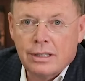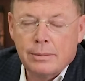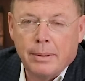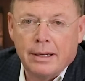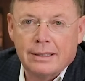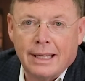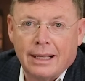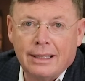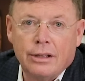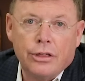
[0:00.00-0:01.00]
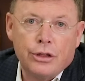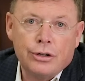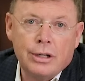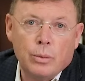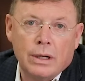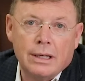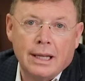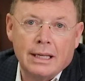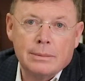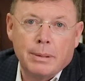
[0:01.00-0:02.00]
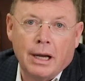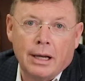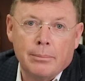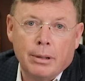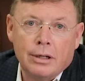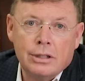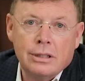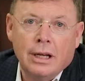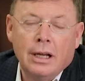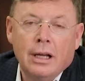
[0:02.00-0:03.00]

and spent exactly 31 days behind bars